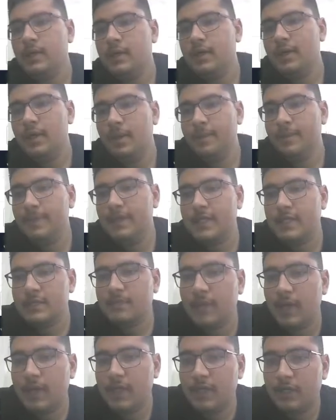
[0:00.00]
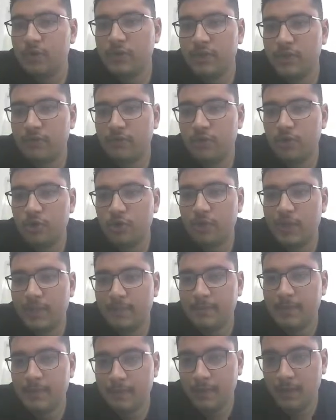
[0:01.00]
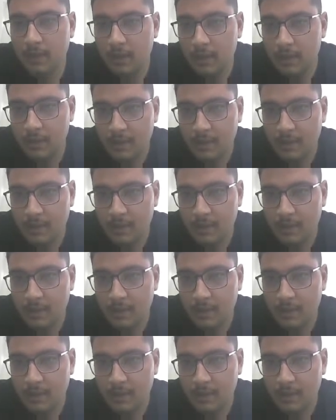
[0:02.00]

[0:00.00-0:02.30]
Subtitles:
A company is planning to interview 2n people.